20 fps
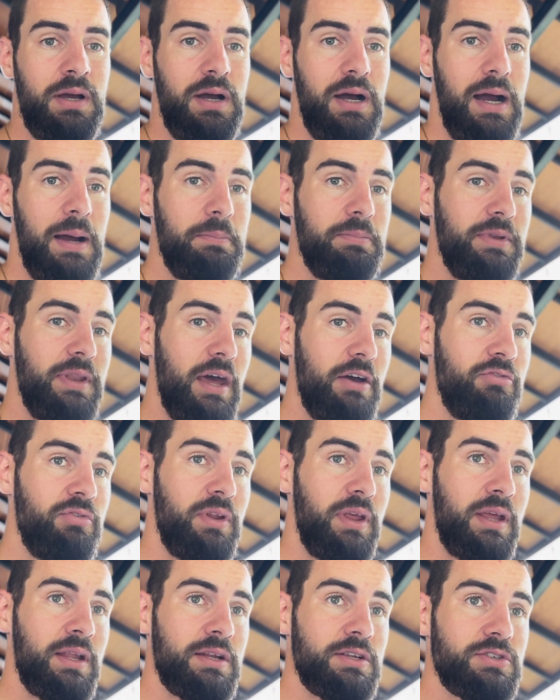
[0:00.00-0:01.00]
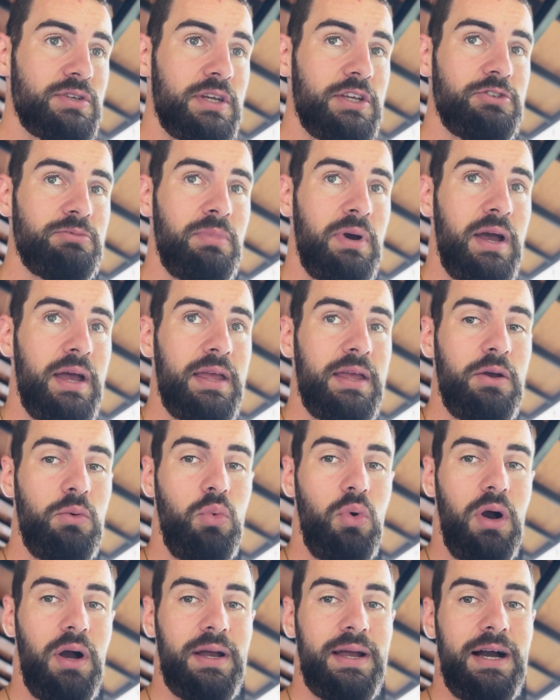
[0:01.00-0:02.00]
I'm definitely gonna change my
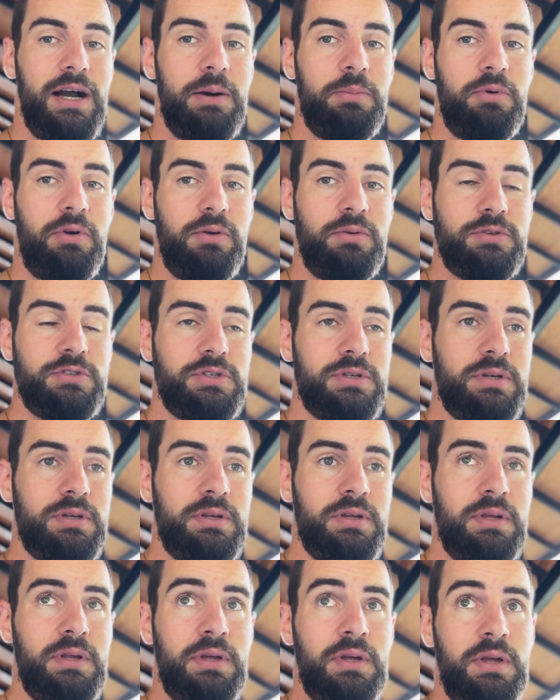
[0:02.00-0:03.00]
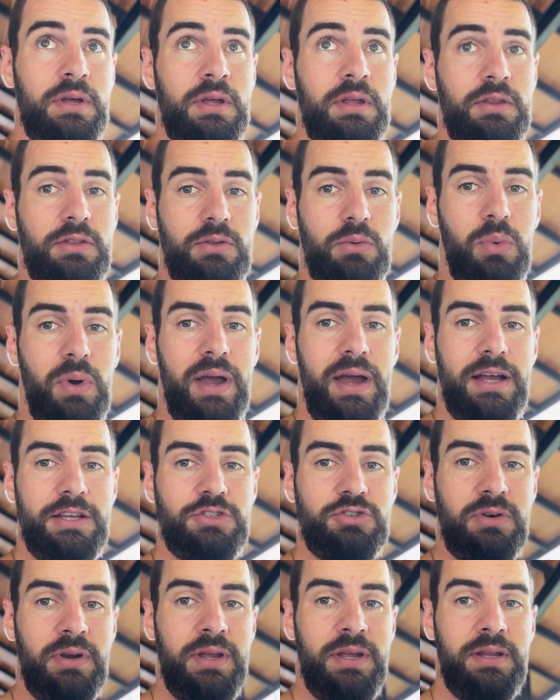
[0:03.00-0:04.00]
workout approach, the way I
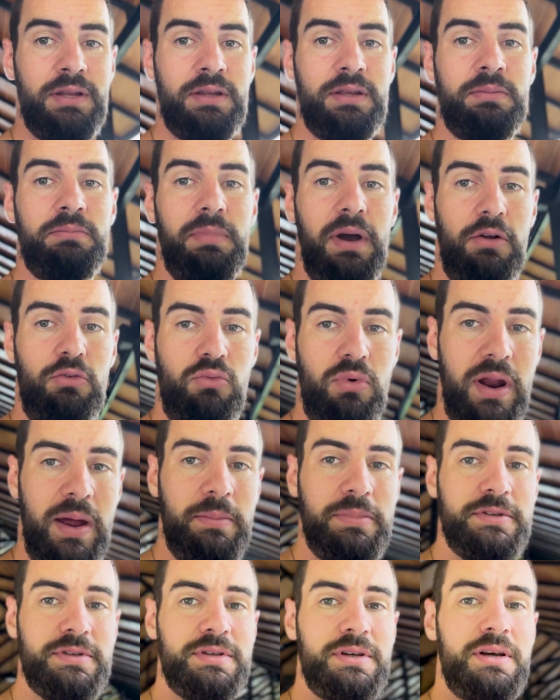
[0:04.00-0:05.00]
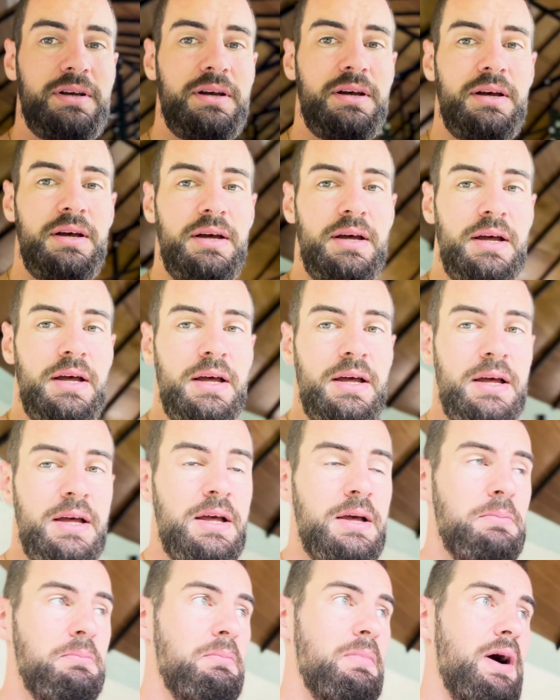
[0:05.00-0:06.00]
train, my reps,
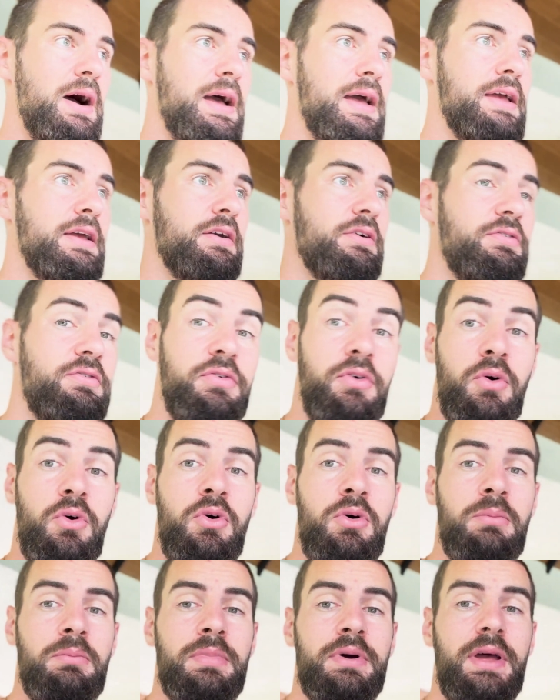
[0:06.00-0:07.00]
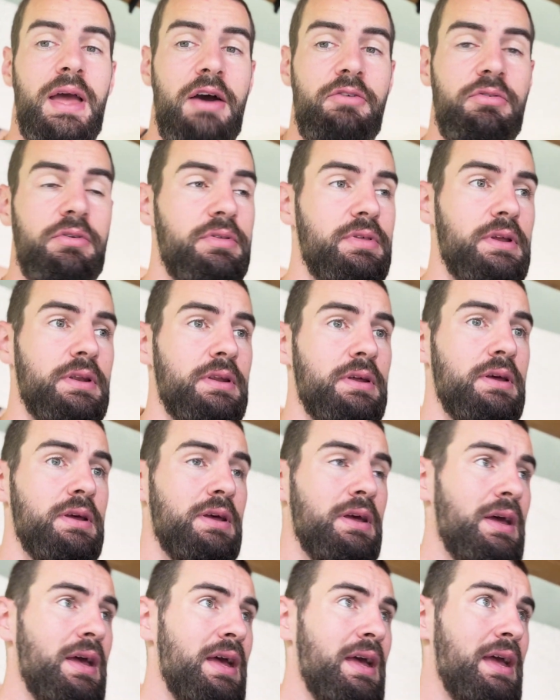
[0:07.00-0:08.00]
my form, everything.
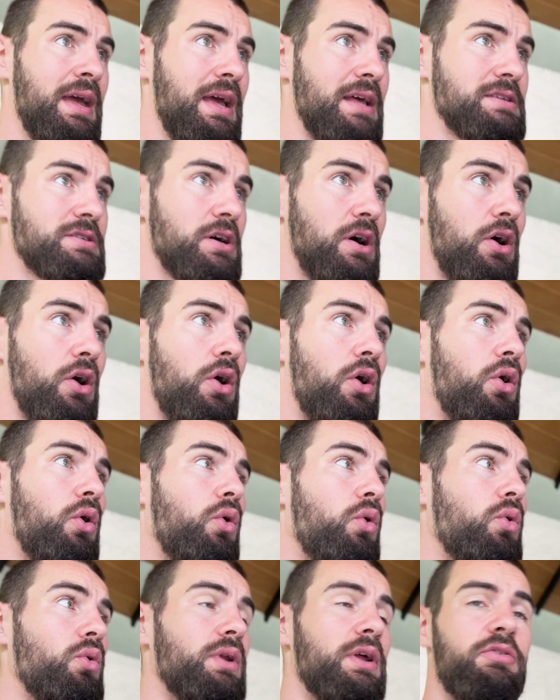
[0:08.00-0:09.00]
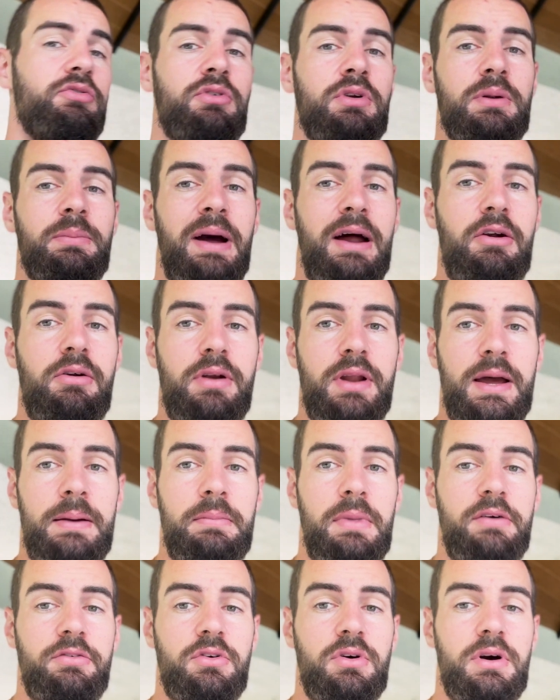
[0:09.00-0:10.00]
It's a whole different paradigm
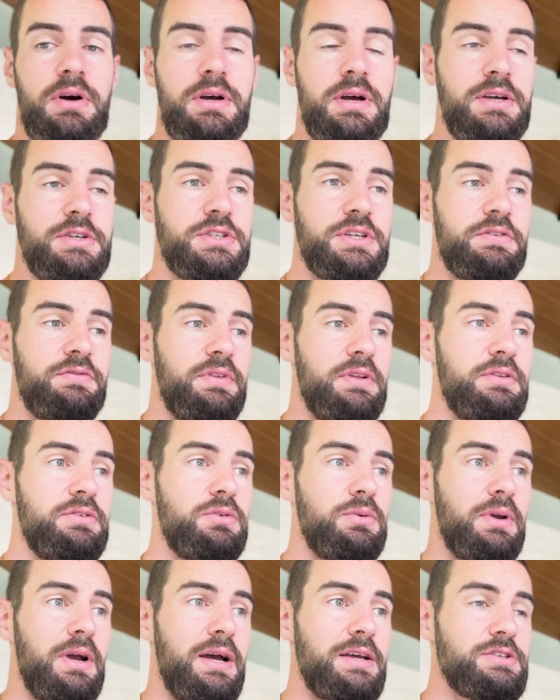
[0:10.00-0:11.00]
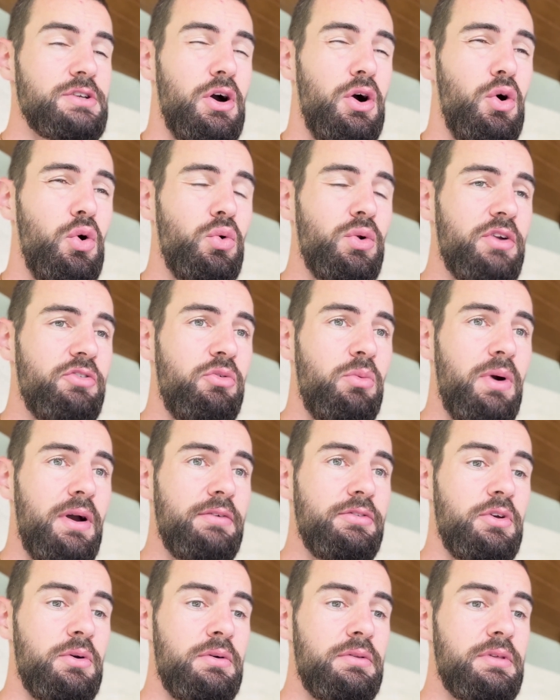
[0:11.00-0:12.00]
I've got to shift into, guys. Whole different way
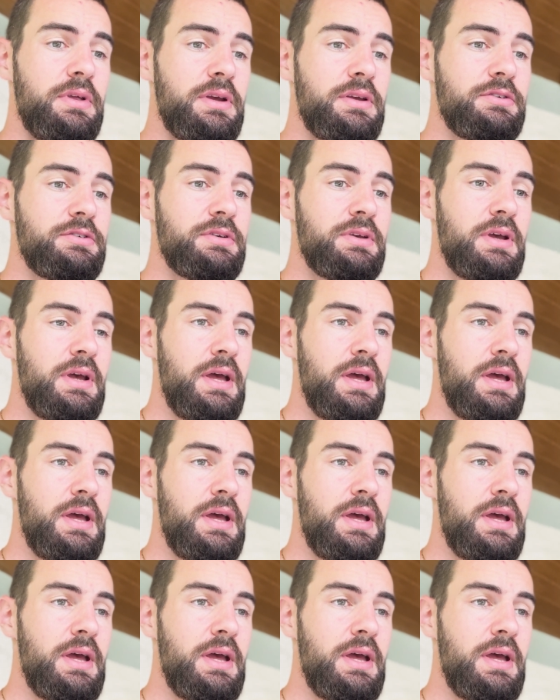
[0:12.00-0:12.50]
of doing things.